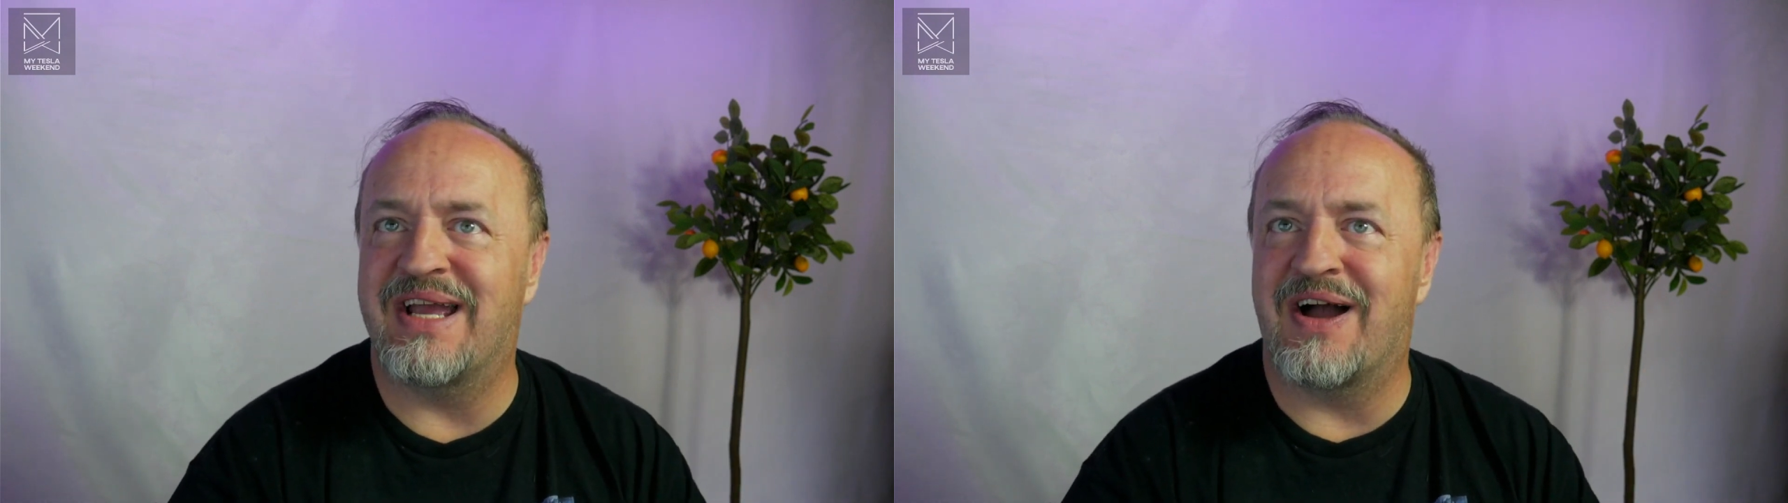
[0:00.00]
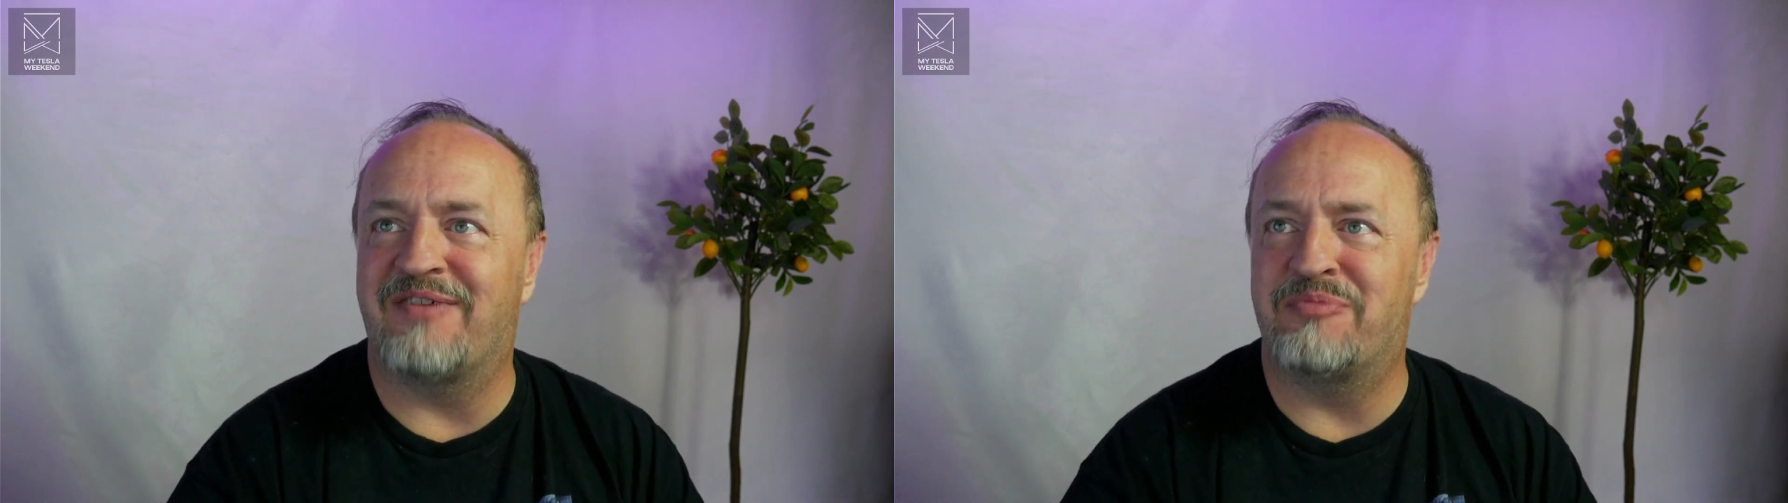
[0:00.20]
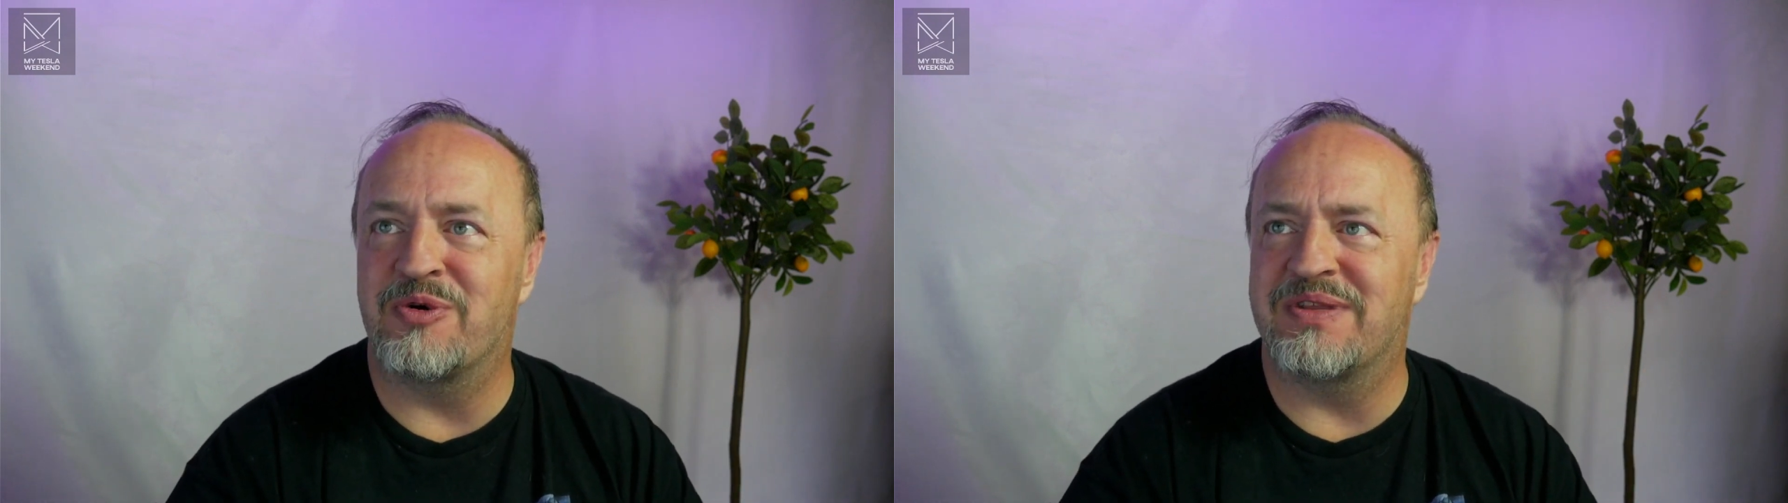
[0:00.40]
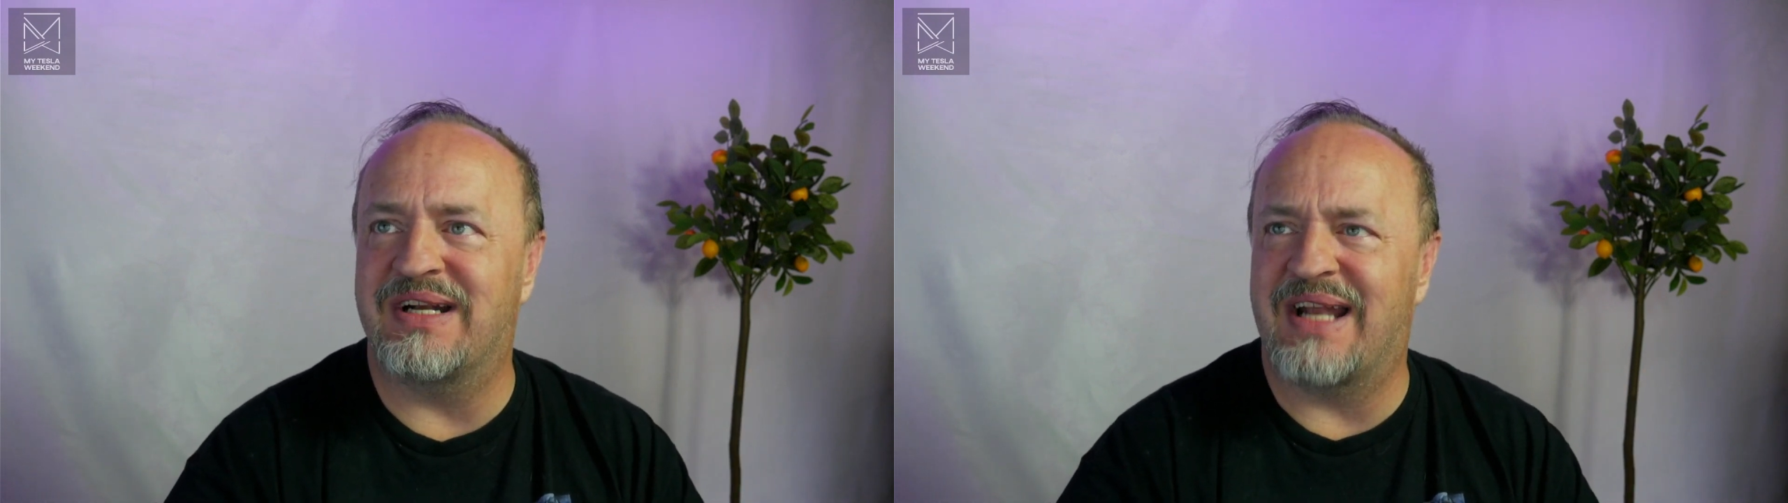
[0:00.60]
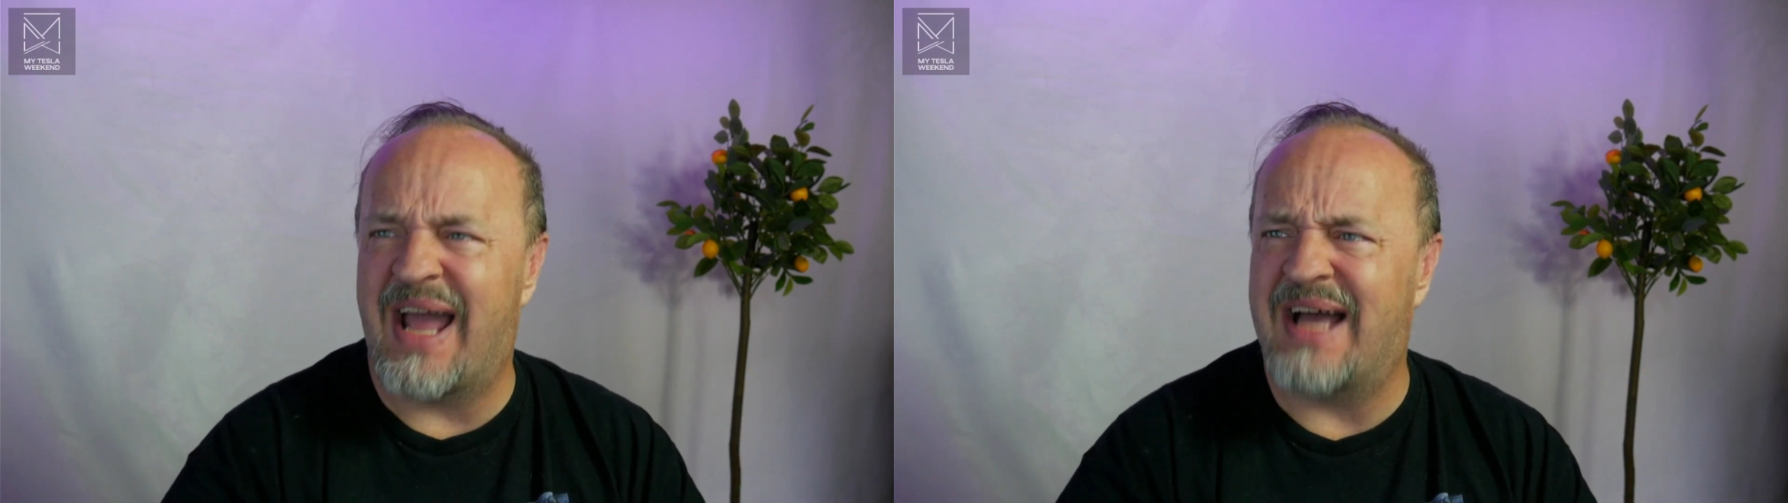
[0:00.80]
off more than
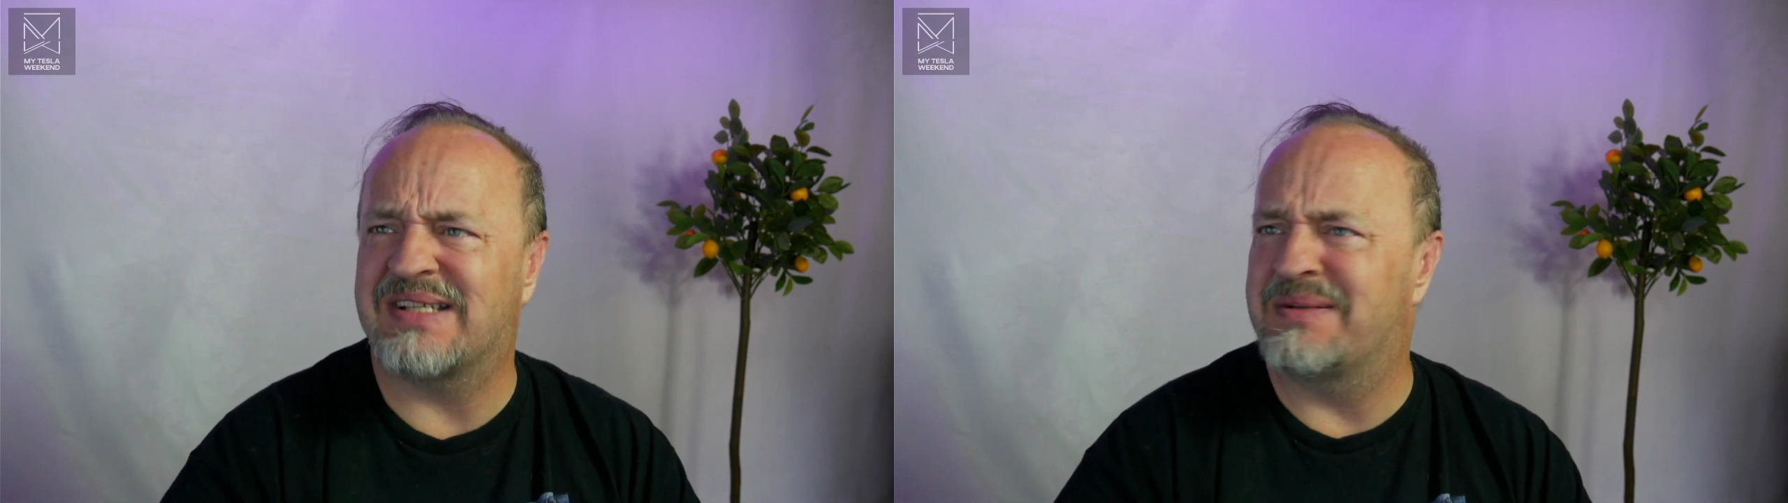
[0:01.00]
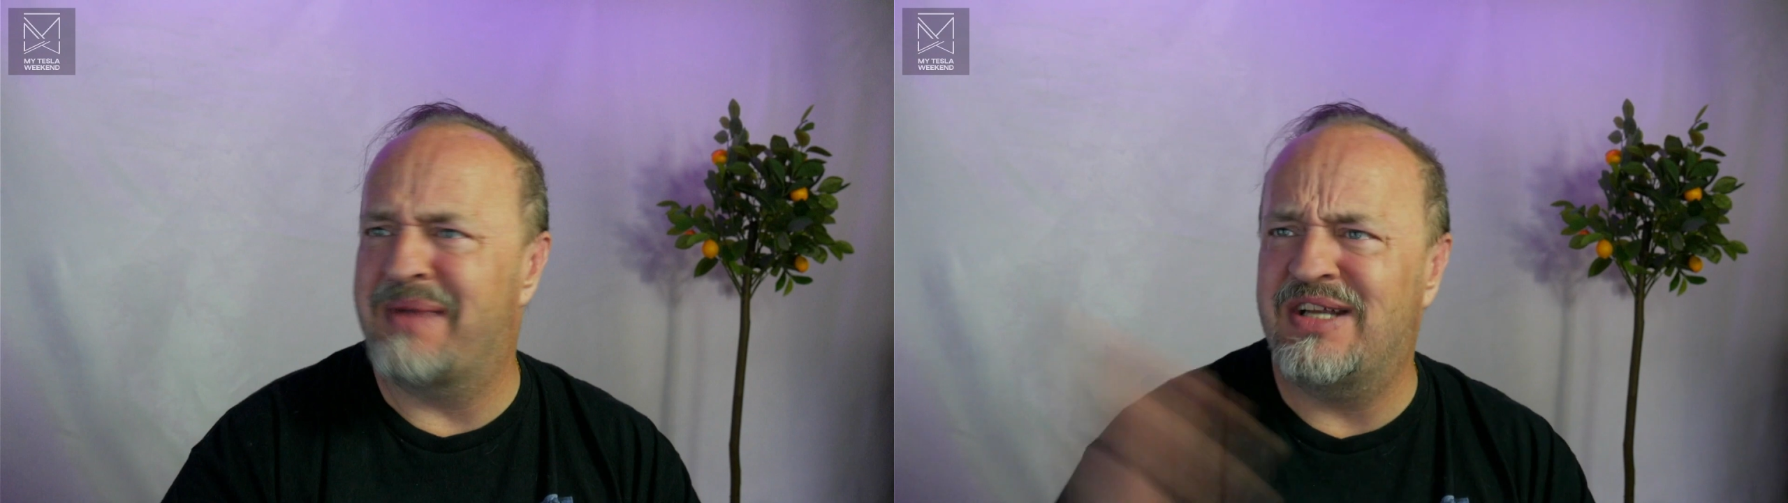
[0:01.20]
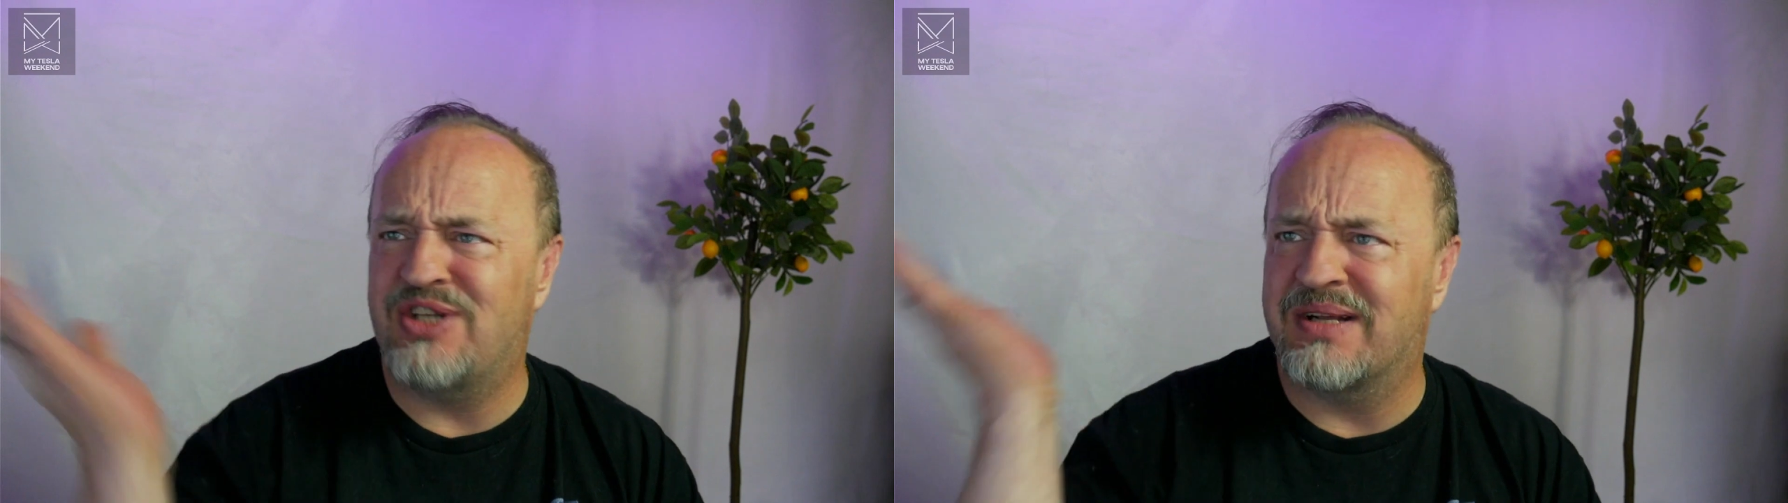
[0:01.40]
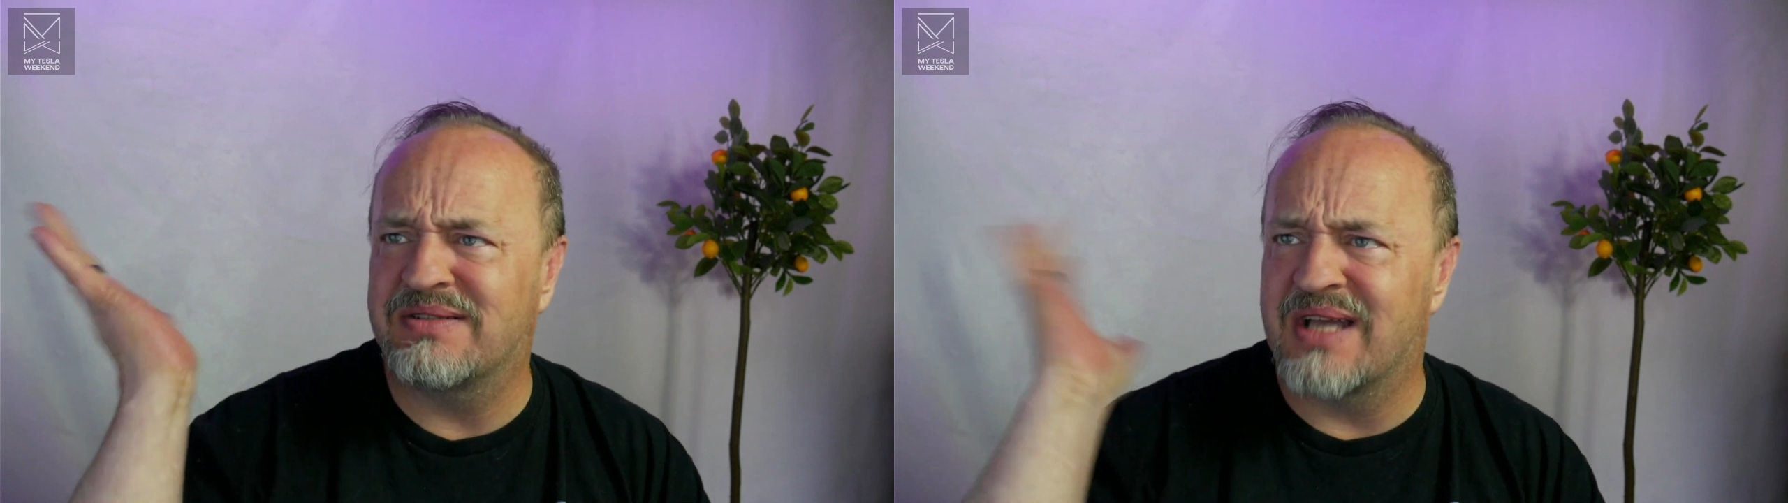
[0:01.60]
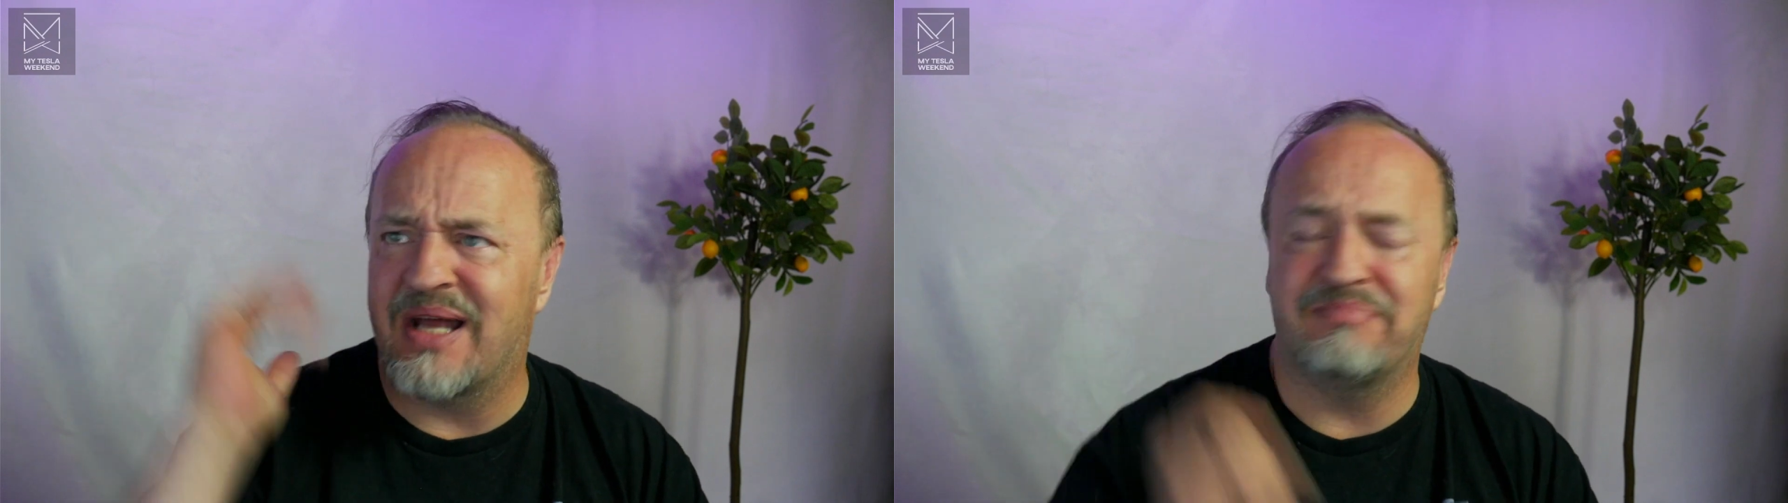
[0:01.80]
it has. The main channel's
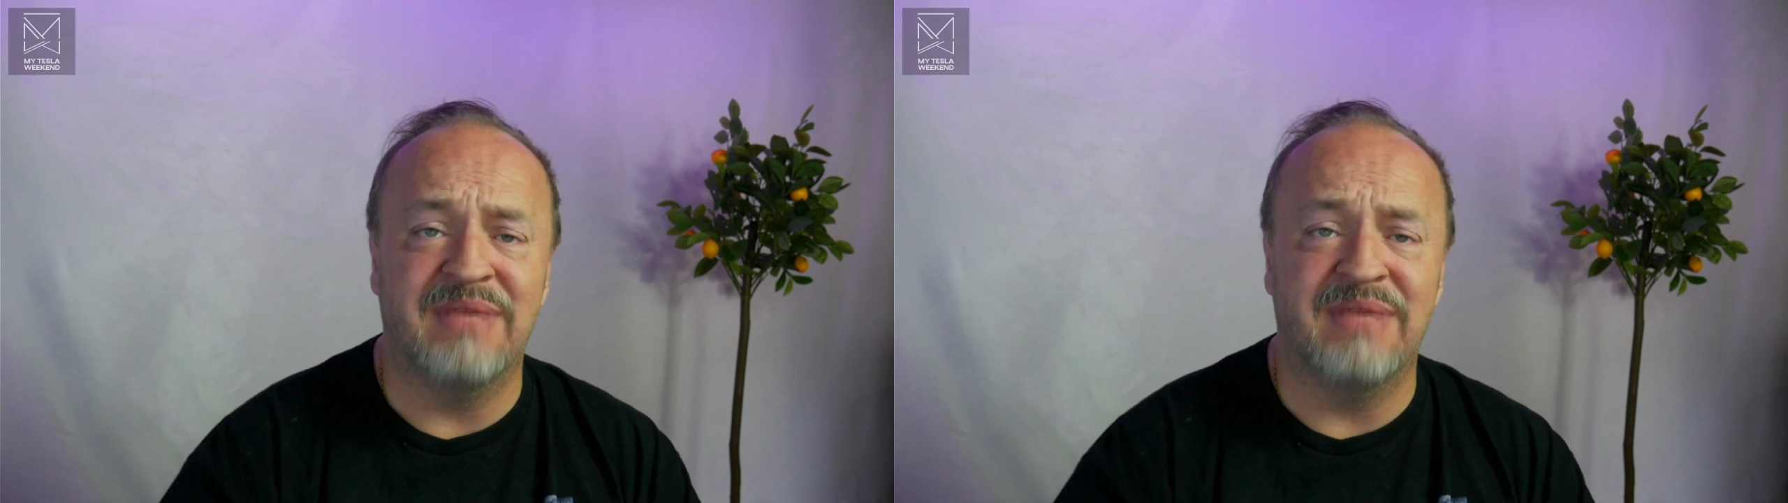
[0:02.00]
got,